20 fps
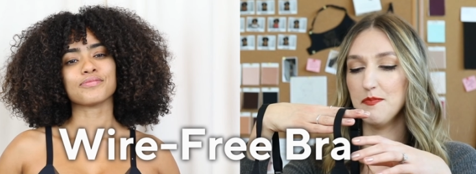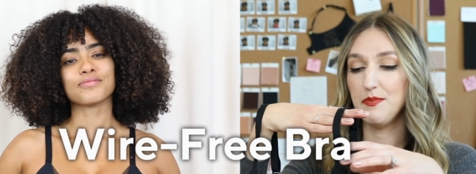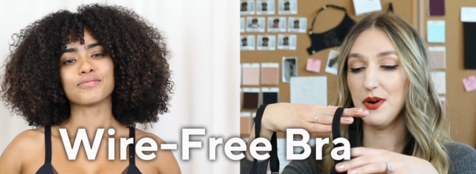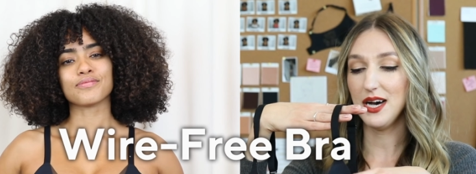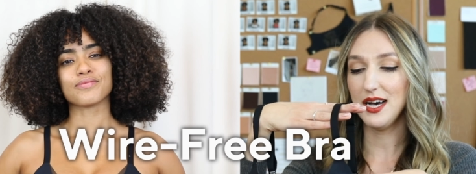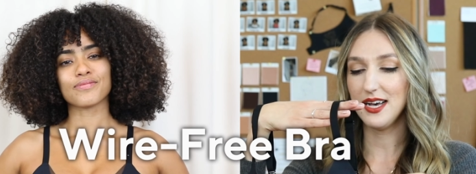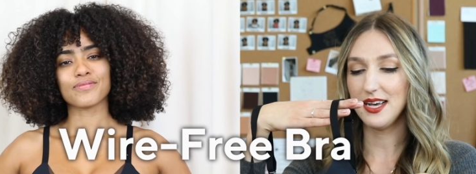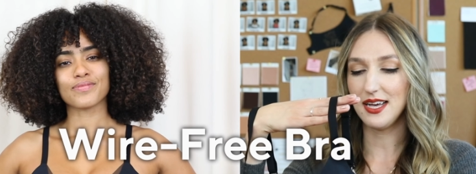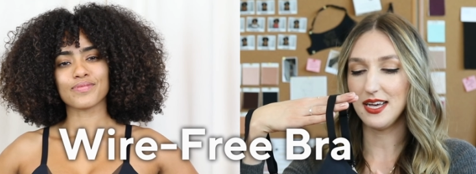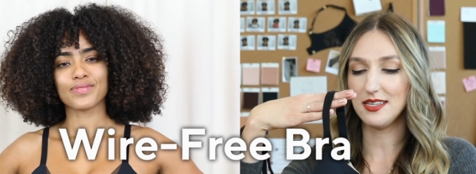
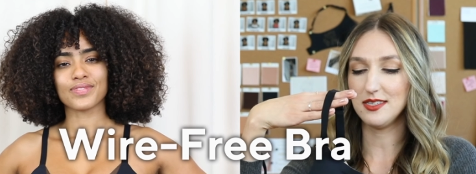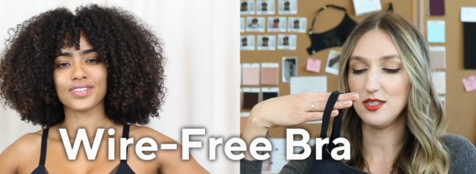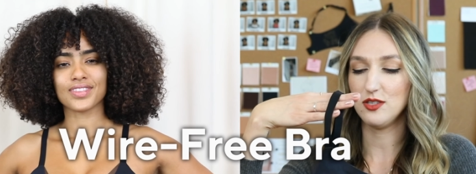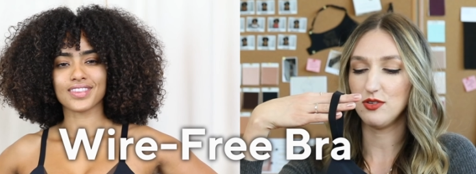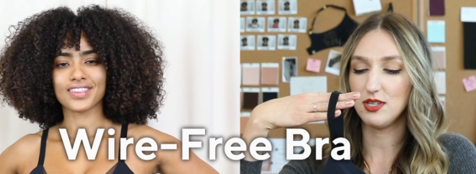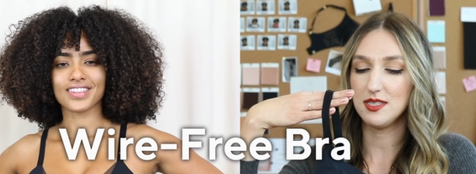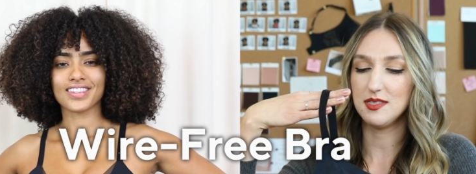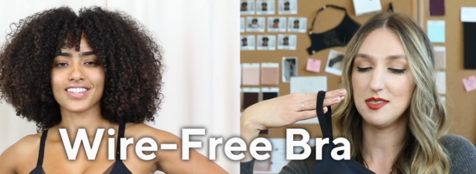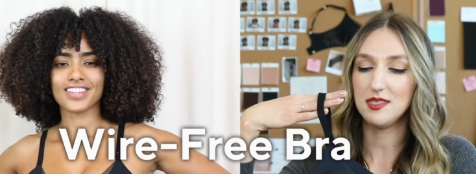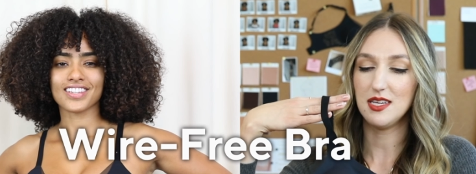Speaker 1: But as you
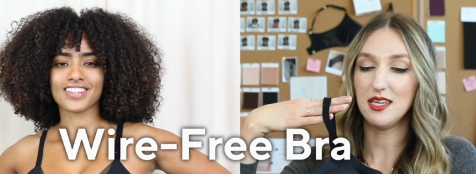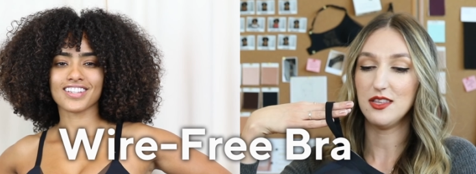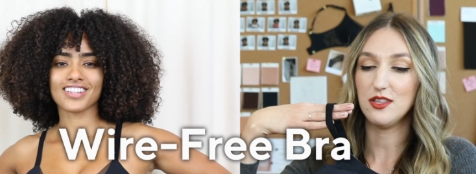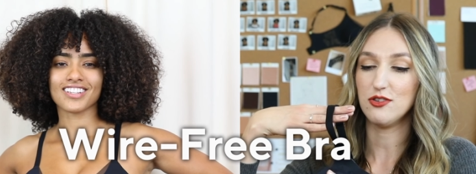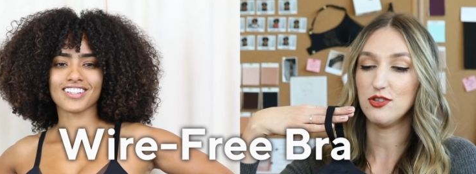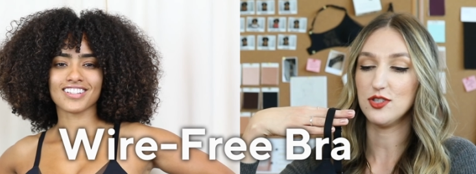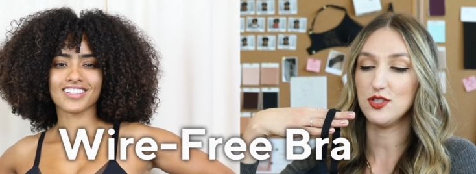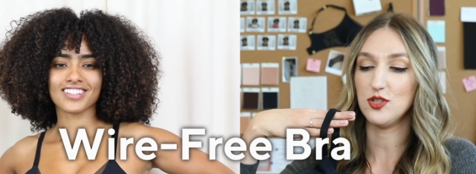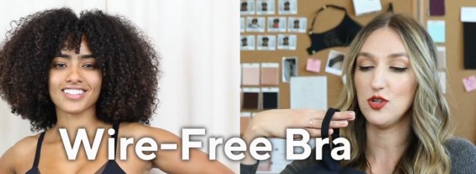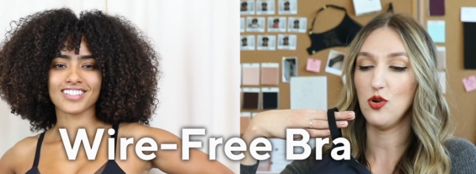can see,
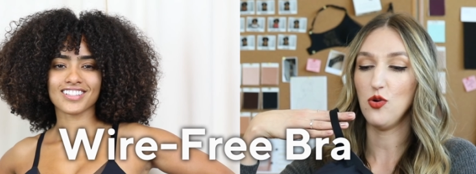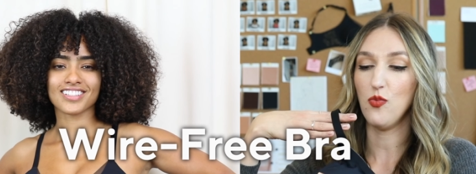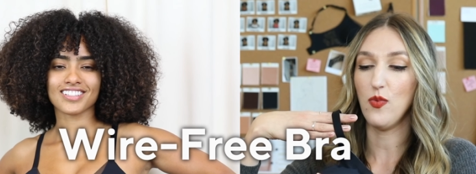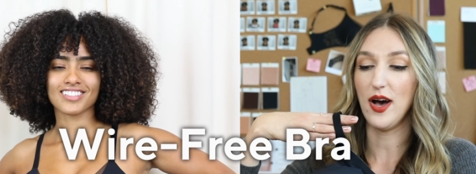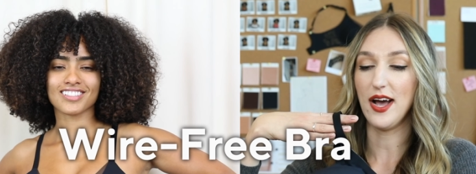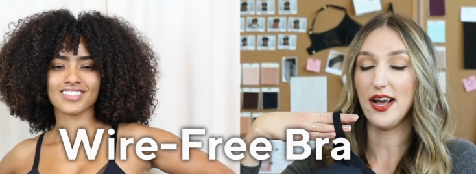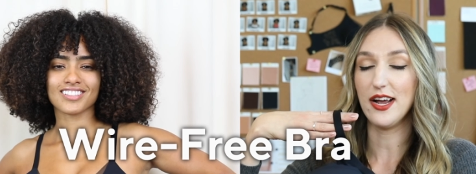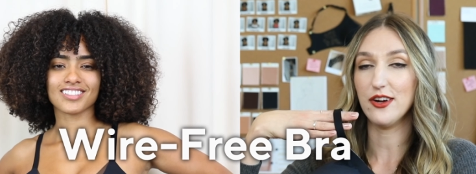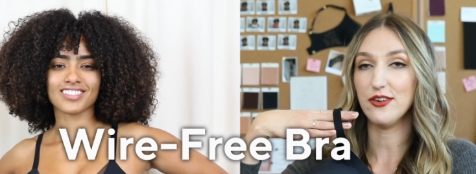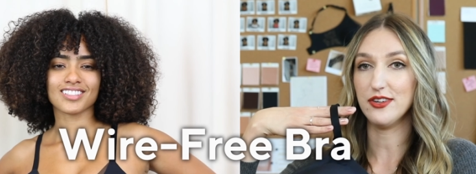there's no
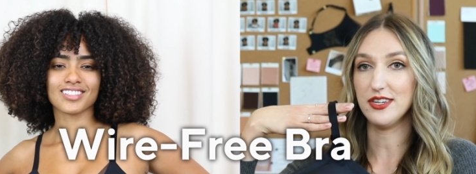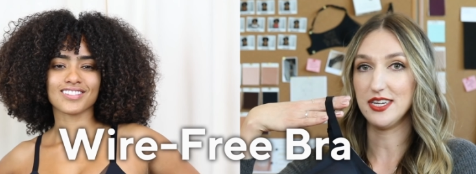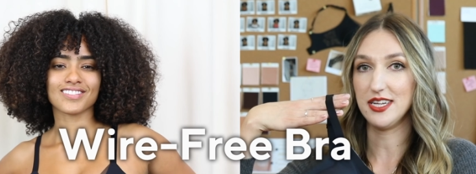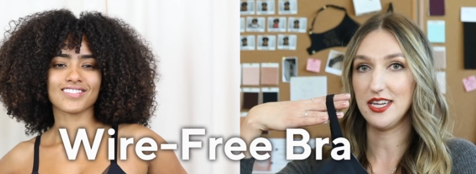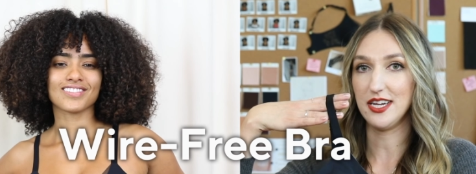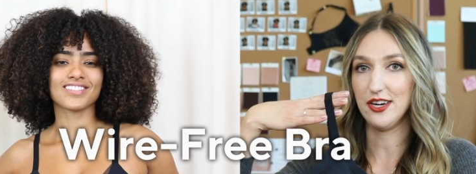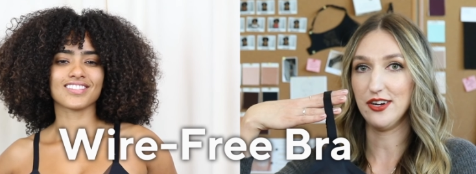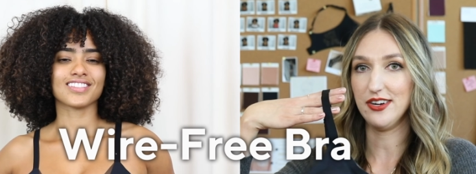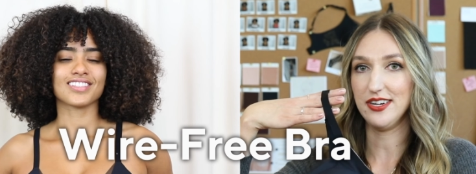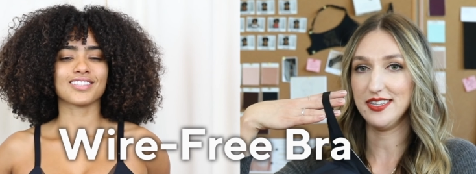wire in
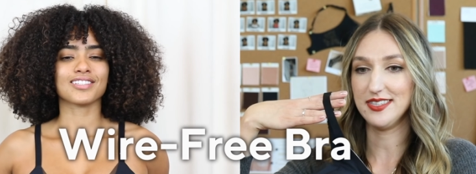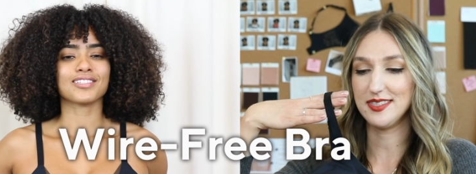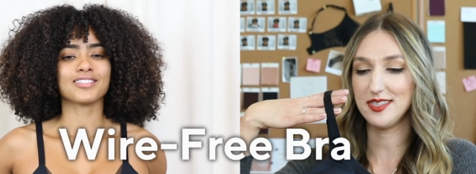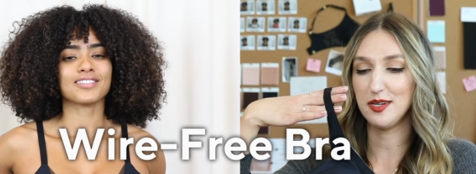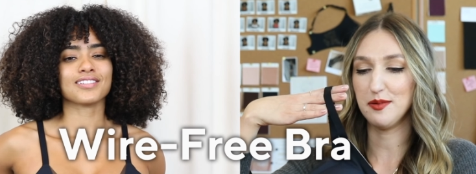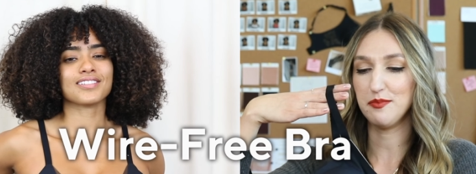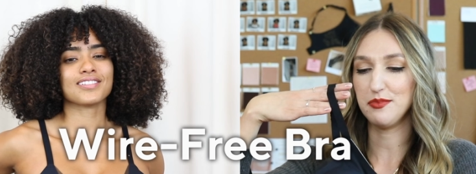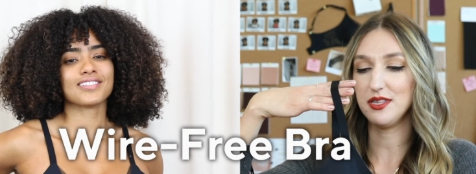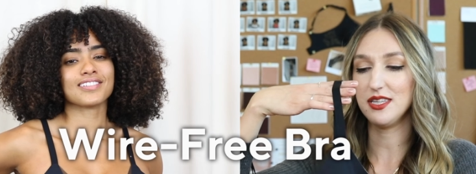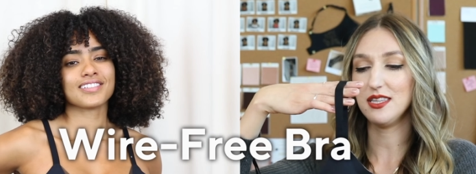here. It's
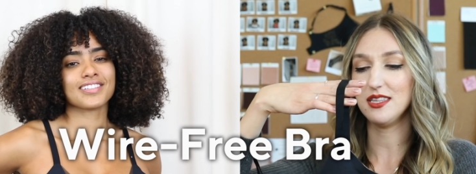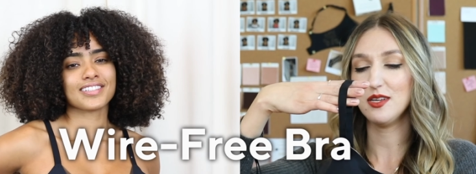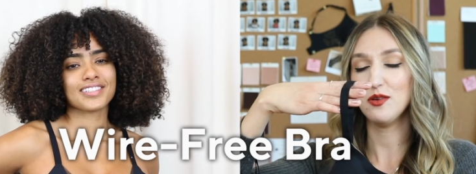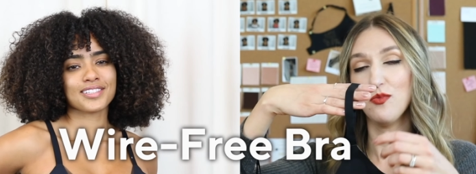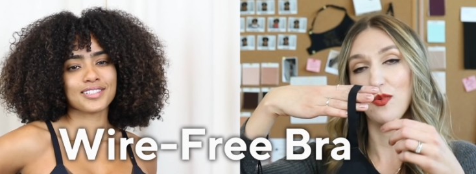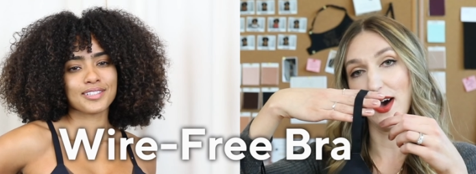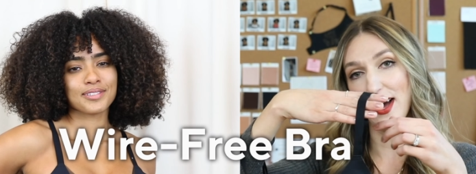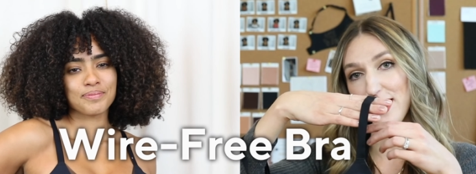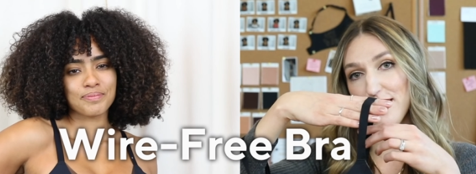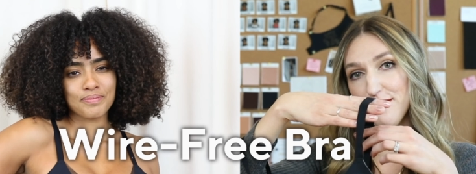completely
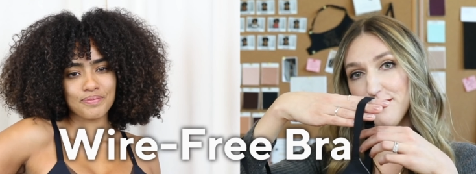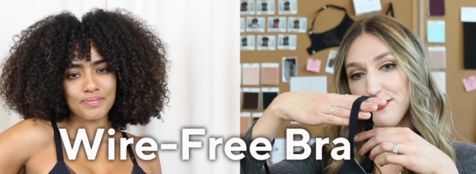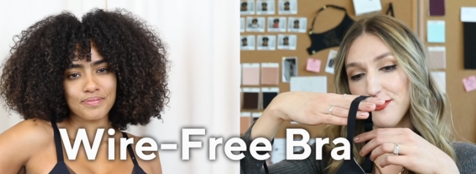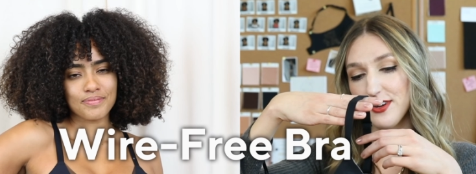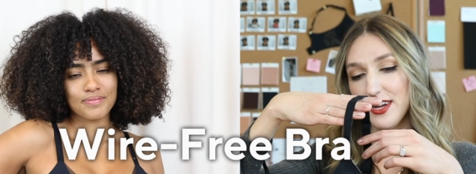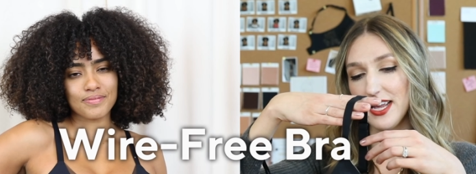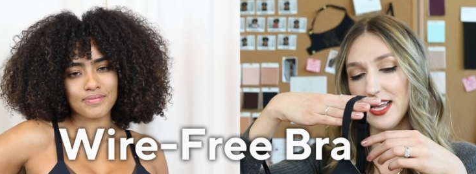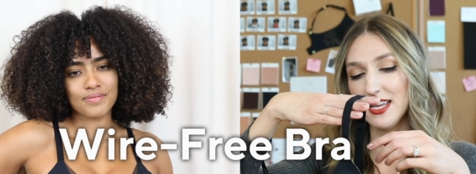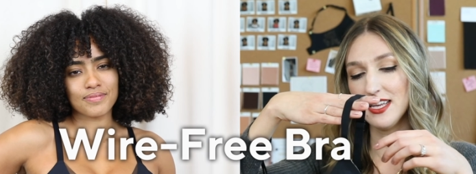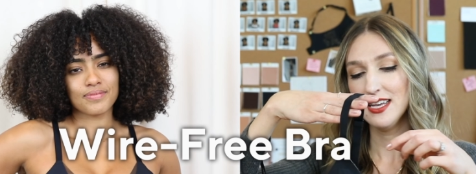
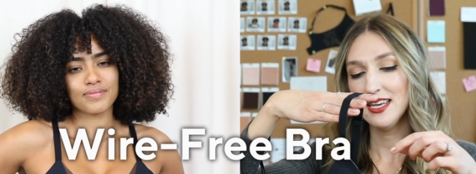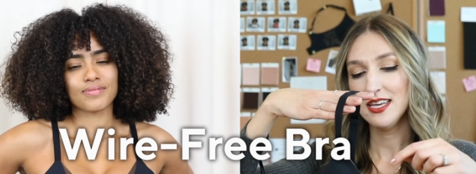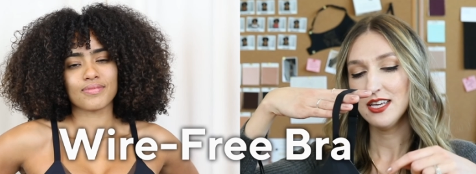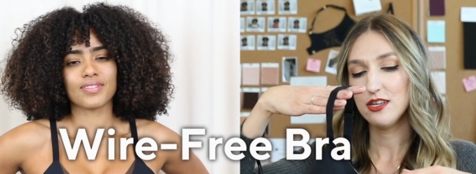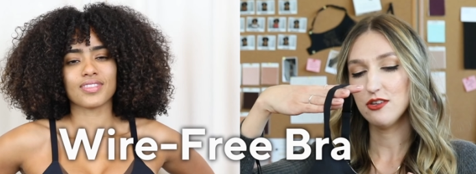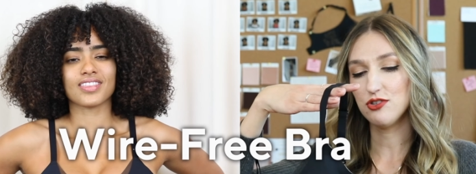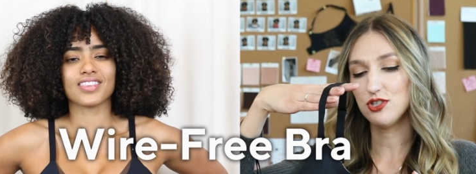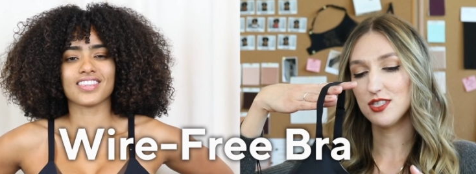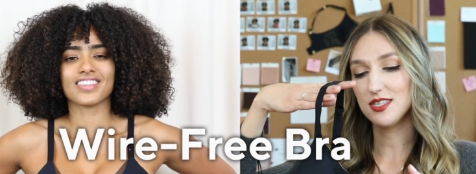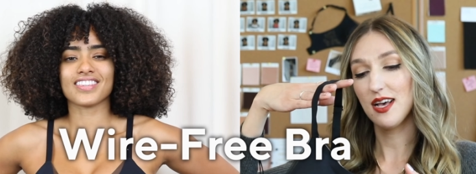wire-free. You
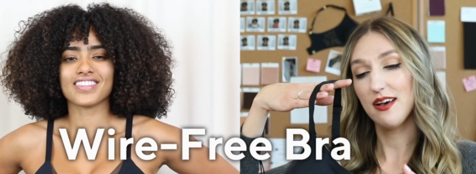just